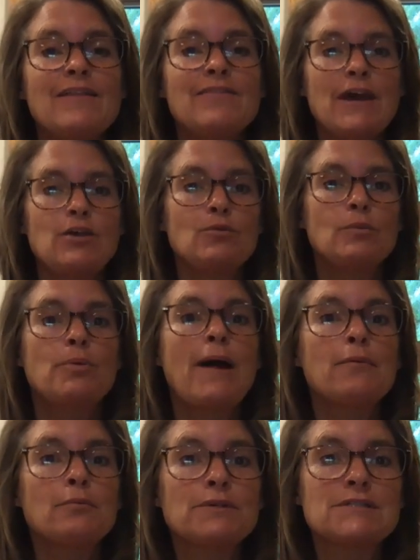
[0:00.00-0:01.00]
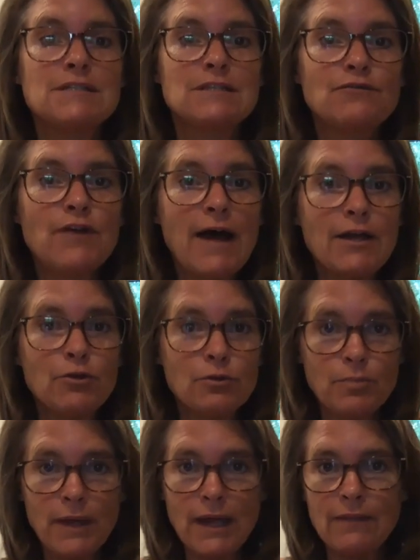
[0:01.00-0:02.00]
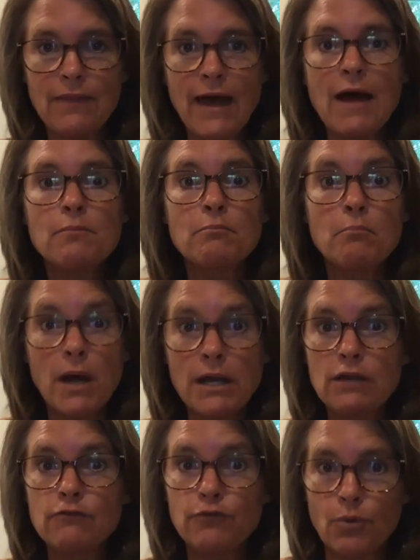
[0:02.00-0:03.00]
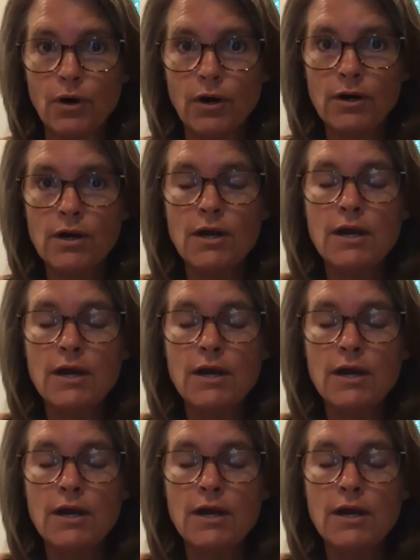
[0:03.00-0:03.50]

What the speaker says: that you would probably see the value in paying that money for,